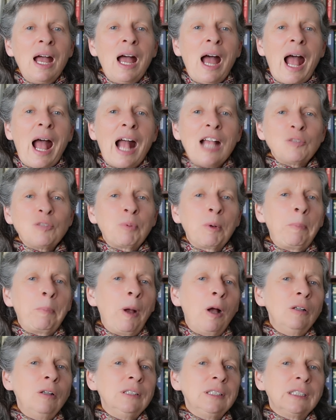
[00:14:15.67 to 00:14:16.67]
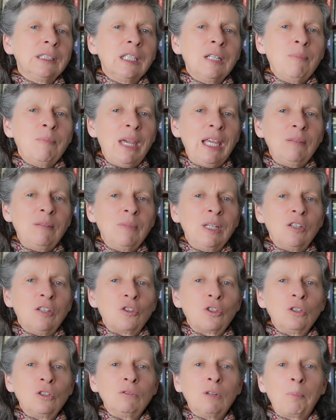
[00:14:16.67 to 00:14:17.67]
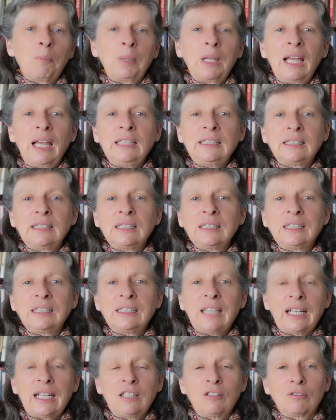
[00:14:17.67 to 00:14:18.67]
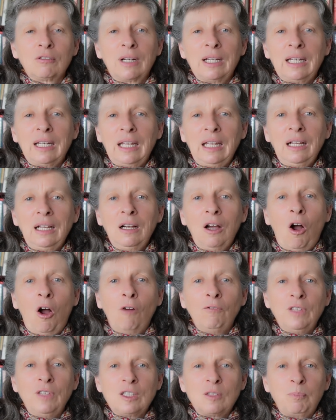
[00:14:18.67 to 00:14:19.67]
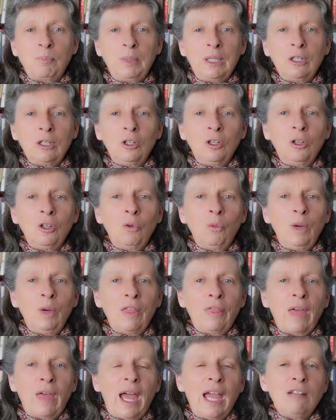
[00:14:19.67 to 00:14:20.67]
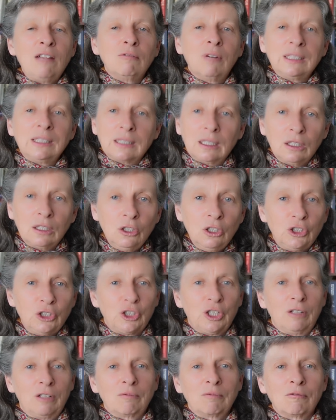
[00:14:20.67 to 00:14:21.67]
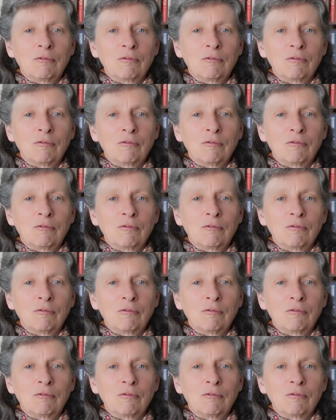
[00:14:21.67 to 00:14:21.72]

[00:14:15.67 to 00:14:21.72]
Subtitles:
has proposed an amendment to replace the second reading of this bill with a resolution